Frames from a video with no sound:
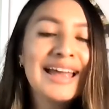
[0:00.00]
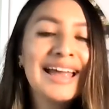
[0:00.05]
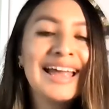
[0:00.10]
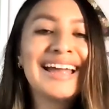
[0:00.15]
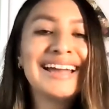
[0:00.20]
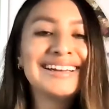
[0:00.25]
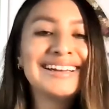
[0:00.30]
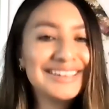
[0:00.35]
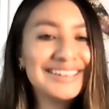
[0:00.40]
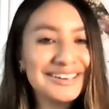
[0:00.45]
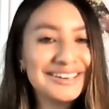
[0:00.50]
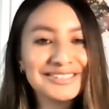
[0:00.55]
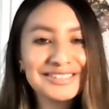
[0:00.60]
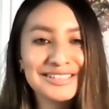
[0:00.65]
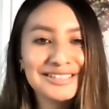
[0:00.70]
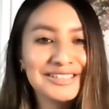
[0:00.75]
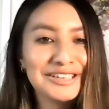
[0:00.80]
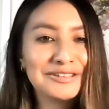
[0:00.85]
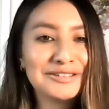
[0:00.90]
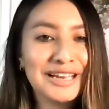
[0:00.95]
And here's
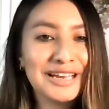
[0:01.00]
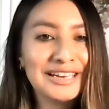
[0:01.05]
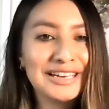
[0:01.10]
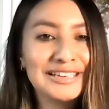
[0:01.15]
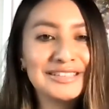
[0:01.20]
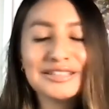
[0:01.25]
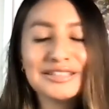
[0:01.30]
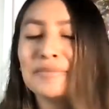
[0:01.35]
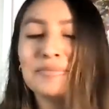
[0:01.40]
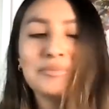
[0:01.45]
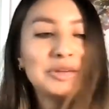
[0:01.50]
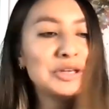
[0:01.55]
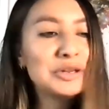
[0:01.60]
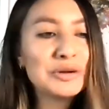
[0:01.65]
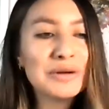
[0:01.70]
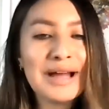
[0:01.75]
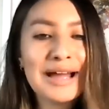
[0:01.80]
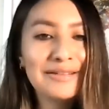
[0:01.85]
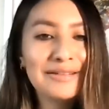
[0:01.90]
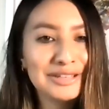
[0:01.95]
the deal, ladies. You
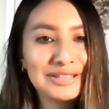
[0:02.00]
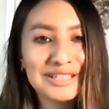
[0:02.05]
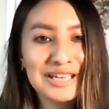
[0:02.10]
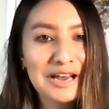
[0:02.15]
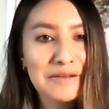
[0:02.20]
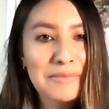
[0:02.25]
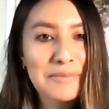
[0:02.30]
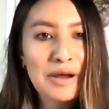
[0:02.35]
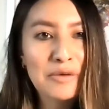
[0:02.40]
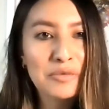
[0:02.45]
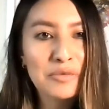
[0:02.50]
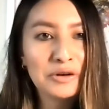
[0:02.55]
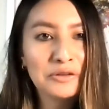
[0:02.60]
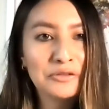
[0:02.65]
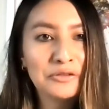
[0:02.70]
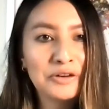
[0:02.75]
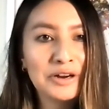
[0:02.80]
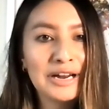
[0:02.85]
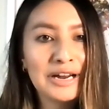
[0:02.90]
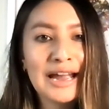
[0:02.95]
don't have to take my word
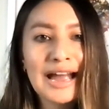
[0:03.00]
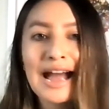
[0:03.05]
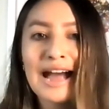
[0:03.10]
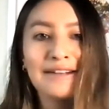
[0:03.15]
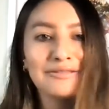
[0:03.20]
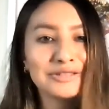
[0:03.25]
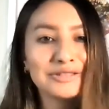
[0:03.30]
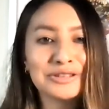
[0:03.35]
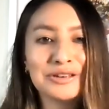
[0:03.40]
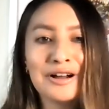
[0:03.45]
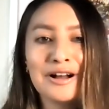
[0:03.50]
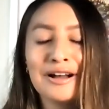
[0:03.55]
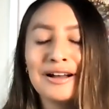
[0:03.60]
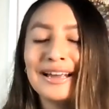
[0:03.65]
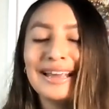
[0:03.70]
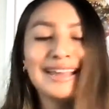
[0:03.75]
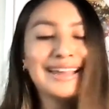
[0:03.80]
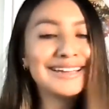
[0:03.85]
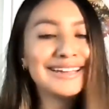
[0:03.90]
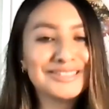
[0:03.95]
for it. After all,
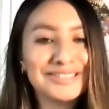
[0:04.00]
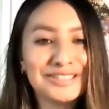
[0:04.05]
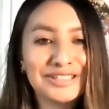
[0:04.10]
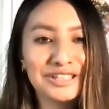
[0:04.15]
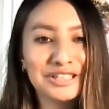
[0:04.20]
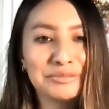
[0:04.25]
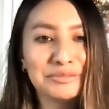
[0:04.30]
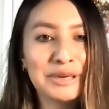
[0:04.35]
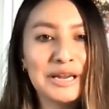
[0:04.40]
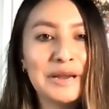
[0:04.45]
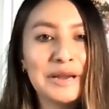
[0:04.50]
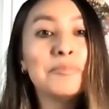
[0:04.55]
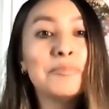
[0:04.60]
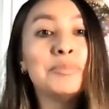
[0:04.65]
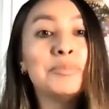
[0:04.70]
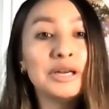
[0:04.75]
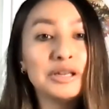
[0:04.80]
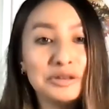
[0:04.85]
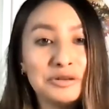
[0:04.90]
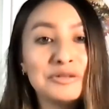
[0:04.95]
it's just me,
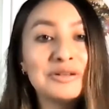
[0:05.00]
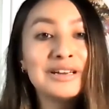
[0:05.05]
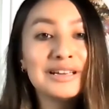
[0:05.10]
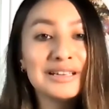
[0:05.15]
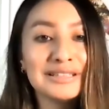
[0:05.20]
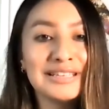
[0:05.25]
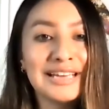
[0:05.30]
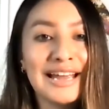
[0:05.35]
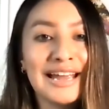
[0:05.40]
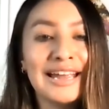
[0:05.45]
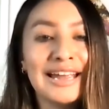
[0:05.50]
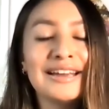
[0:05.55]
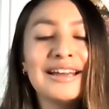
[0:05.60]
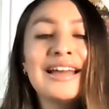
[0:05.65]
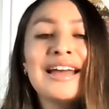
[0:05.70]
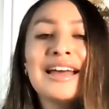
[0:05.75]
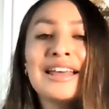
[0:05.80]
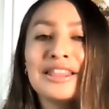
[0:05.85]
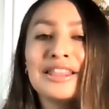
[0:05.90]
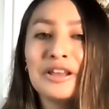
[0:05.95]
but you can take
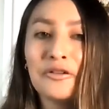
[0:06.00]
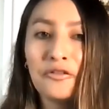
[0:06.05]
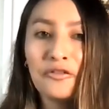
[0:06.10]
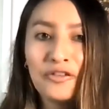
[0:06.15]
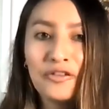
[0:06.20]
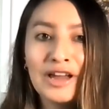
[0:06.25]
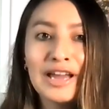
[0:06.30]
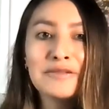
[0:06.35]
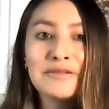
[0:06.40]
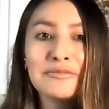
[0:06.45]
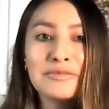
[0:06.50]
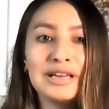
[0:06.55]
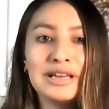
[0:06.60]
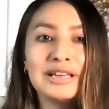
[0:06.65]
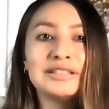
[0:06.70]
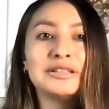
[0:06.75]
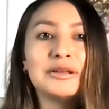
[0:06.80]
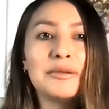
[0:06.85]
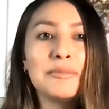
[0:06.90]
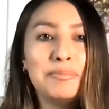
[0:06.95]
the
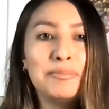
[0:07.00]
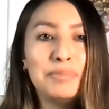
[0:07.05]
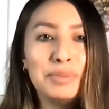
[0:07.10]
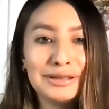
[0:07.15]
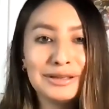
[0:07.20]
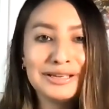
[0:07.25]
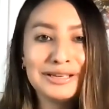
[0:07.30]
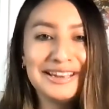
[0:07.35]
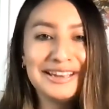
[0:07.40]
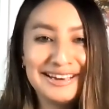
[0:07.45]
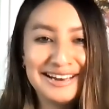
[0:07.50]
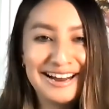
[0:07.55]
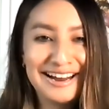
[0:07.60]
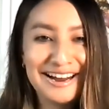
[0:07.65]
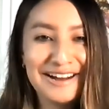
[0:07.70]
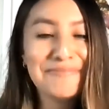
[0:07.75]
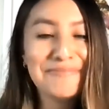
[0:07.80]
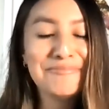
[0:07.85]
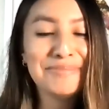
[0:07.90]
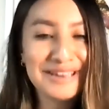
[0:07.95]
famous
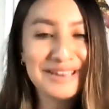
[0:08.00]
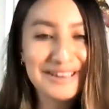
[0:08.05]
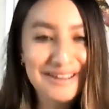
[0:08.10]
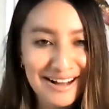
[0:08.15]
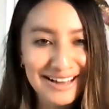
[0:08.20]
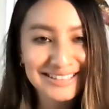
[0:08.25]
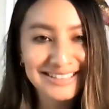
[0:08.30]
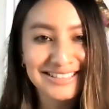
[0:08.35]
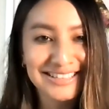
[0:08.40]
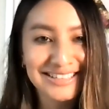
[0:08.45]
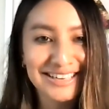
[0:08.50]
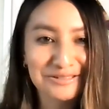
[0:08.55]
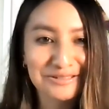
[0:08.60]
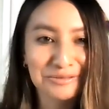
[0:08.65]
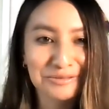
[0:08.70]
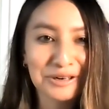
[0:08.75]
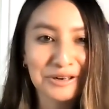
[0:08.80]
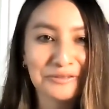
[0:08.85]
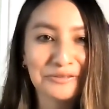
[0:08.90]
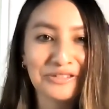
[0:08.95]
billionaire Beyonce's
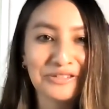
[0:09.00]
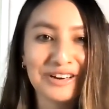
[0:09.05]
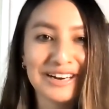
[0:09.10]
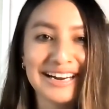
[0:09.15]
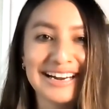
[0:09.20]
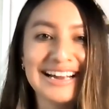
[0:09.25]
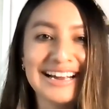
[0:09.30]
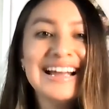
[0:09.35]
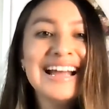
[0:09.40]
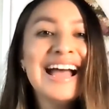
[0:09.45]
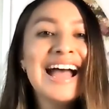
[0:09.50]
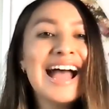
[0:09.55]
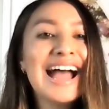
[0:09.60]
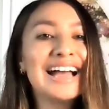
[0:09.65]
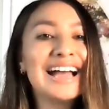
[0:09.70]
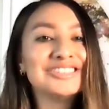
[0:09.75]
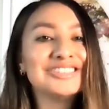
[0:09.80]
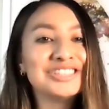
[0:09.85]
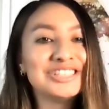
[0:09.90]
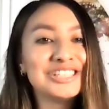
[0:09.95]
word for it, as